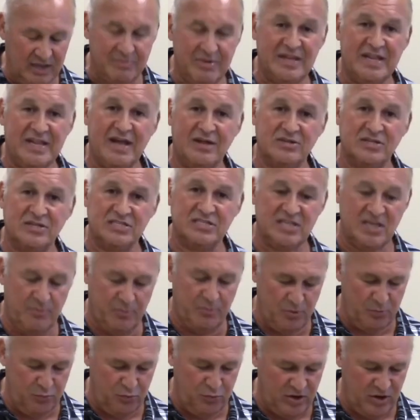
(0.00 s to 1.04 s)
me down the
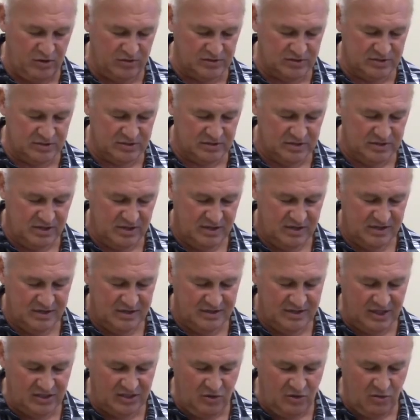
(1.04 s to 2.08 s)
sleeper prayers.
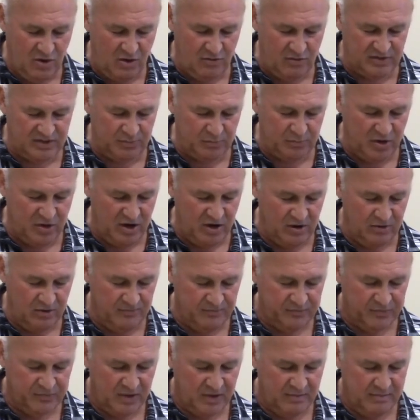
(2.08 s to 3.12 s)
Nothing wrong with the prayer,
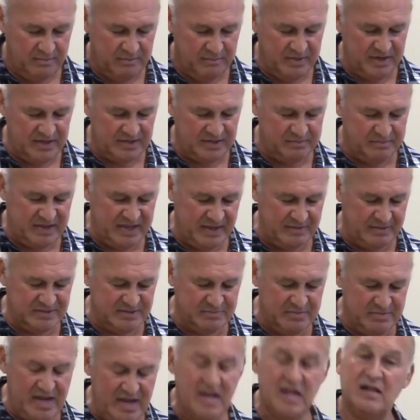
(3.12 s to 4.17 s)
but it becomes
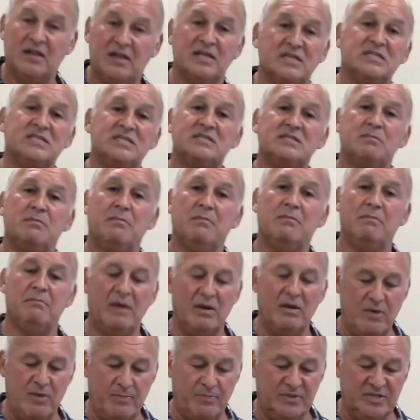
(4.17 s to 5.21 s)
meaningless
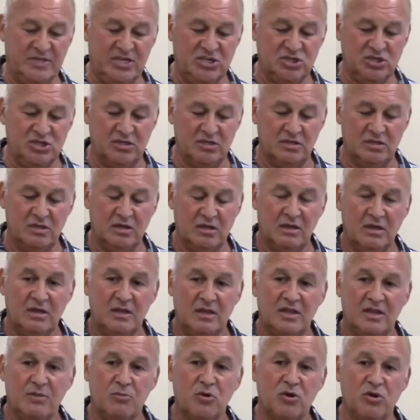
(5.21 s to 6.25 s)
by repetition.
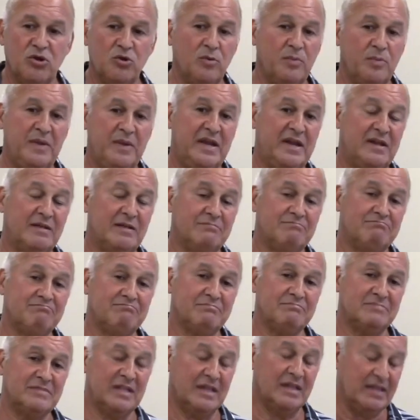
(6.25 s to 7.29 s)
The more you repeat it,
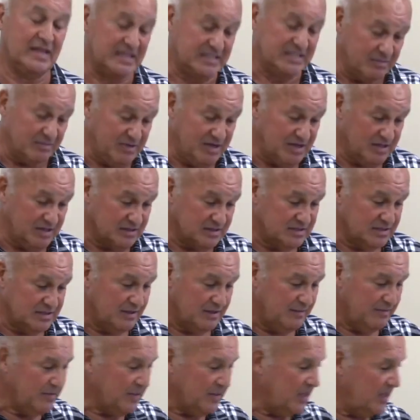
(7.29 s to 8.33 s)
the less it means.
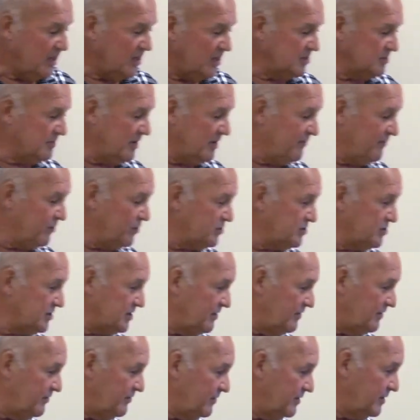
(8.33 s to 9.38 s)
Here's my version
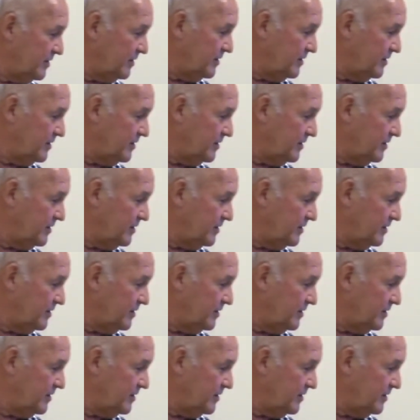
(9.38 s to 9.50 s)
of,